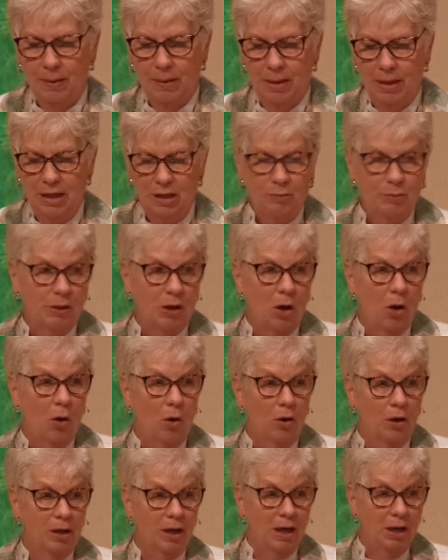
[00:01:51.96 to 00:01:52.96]
It's been a
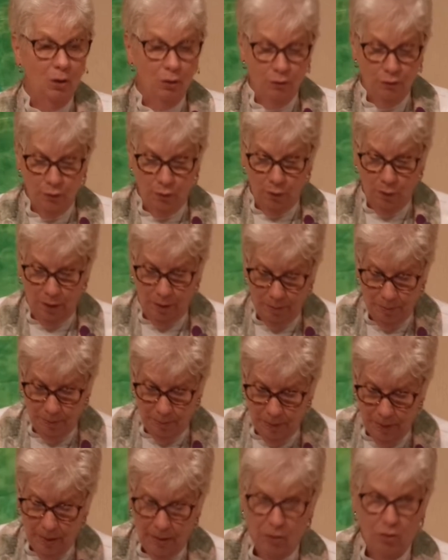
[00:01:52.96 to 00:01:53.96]
hard year for him.
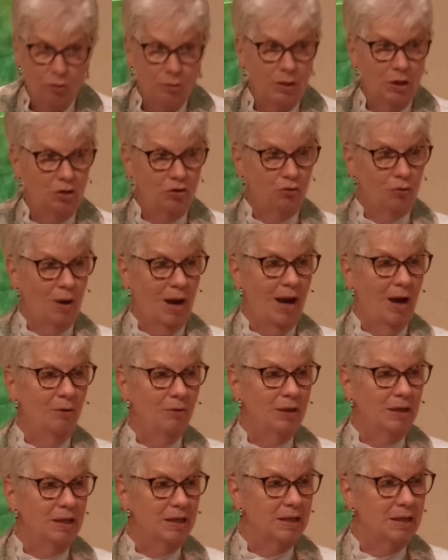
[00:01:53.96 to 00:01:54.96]
There's been a drought
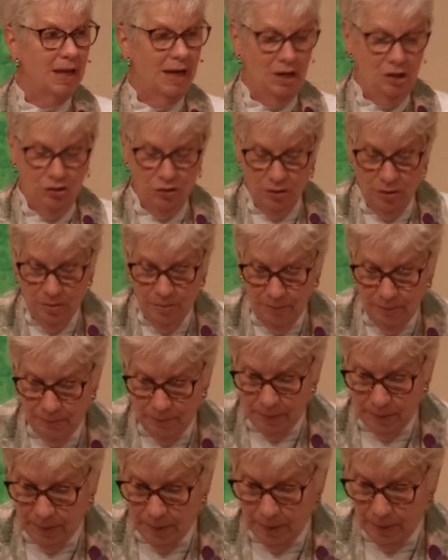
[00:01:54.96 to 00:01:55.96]
in his nation.
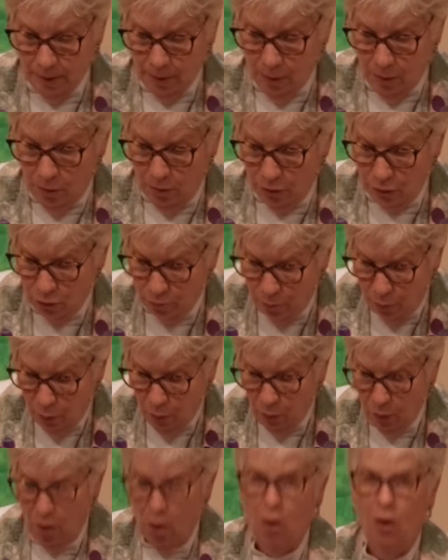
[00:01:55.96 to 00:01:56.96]
There's a
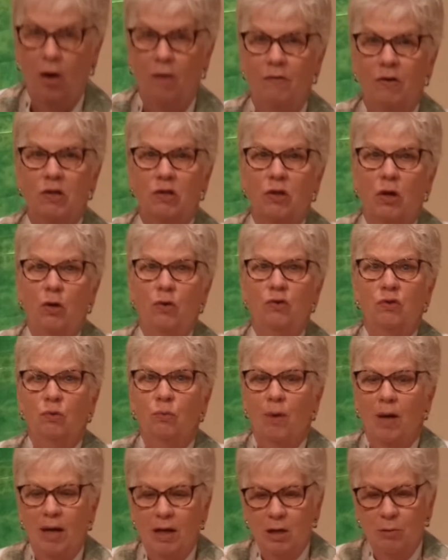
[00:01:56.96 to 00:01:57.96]
poor harvest. Those
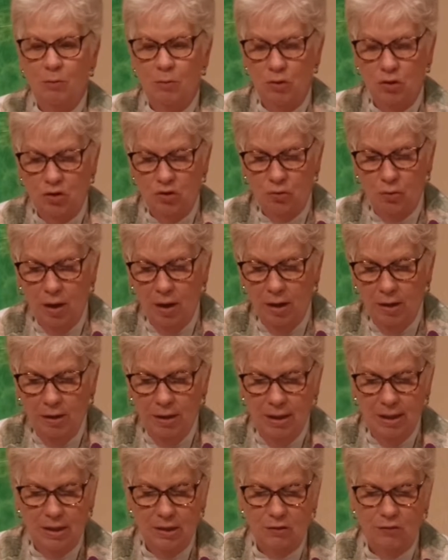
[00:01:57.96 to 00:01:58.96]
around him are
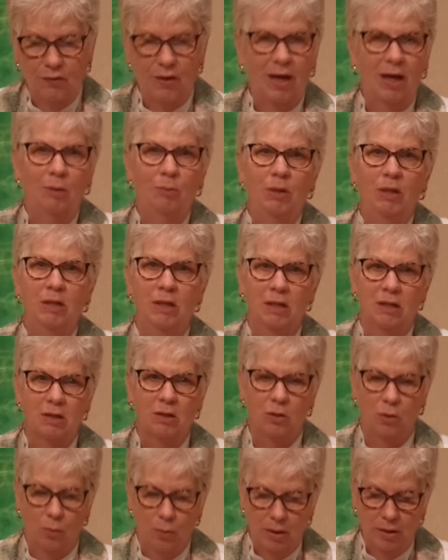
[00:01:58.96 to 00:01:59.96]
struggling. His family doesn't
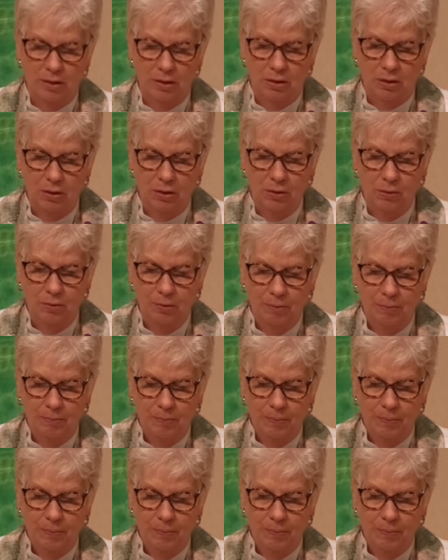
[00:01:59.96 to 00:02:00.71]
know what to do.